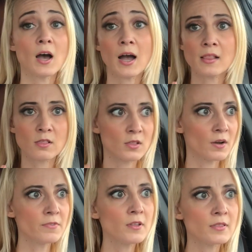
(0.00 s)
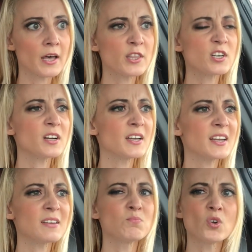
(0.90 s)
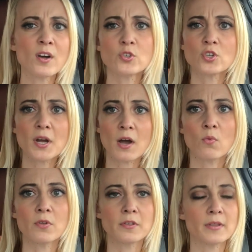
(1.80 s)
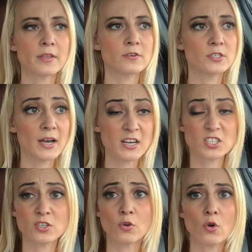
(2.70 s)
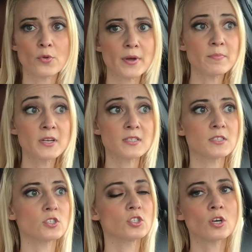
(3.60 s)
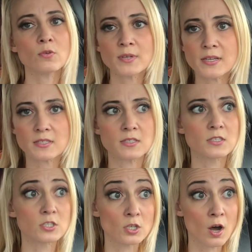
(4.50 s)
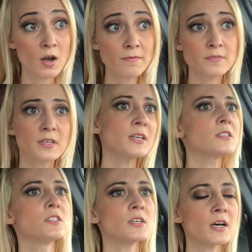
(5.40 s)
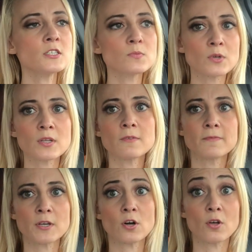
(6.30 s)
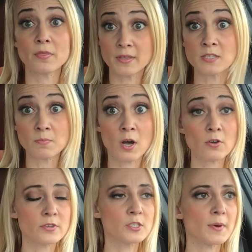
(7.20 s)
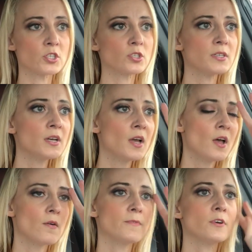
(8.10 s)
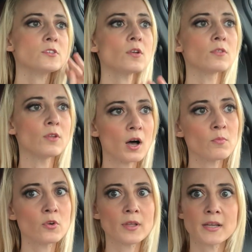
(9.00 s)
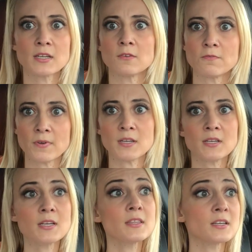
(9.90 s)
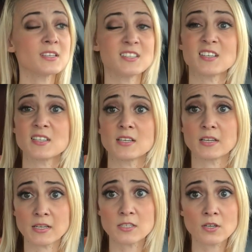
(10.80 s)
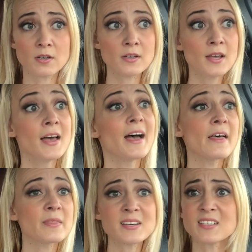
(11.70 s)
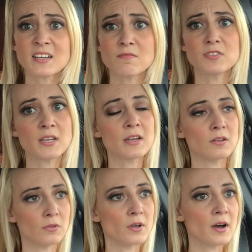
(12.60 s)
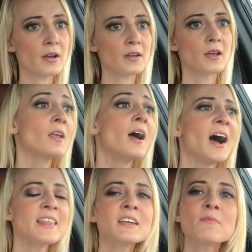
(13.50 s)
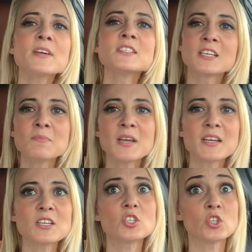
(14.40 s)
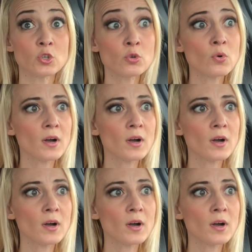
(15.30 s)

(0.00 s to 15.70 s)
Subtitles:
I love the leather. Again, I'm not sure how well the leather is actually going to hold up because it's so nice and soft. Like, it does really feel, this model especially, feels a lot more like an Infiniti than it does a Nissan. And that's kind of saying a lot. I think if they did make it too